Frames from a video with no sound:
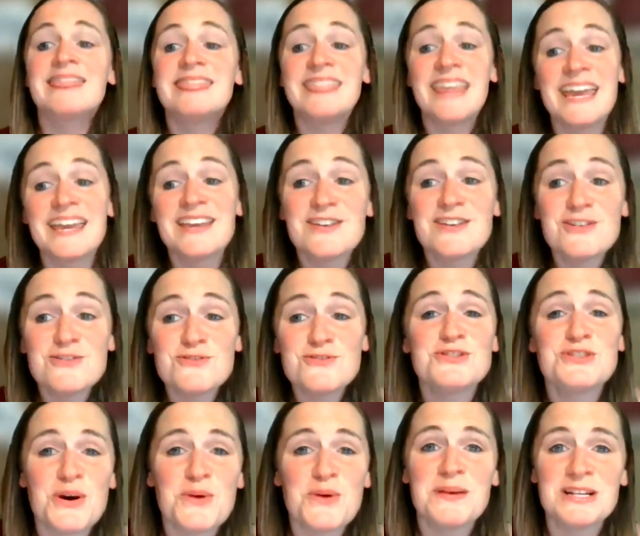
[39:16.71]
Thank you
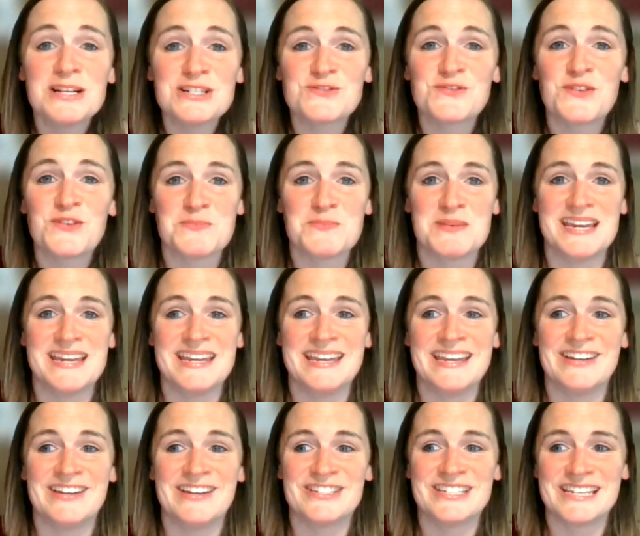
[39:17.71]
so much for being
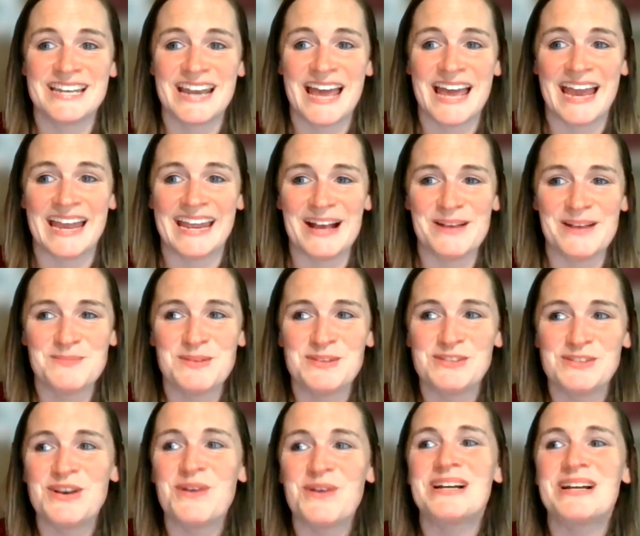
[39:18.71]
here tonight. I'm
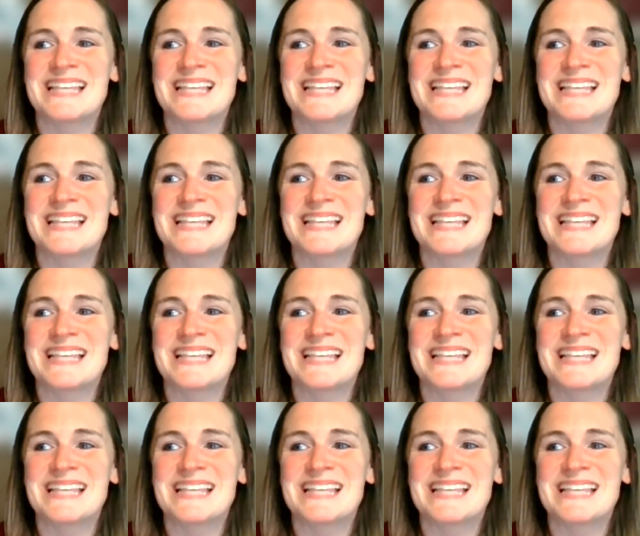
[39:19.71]
so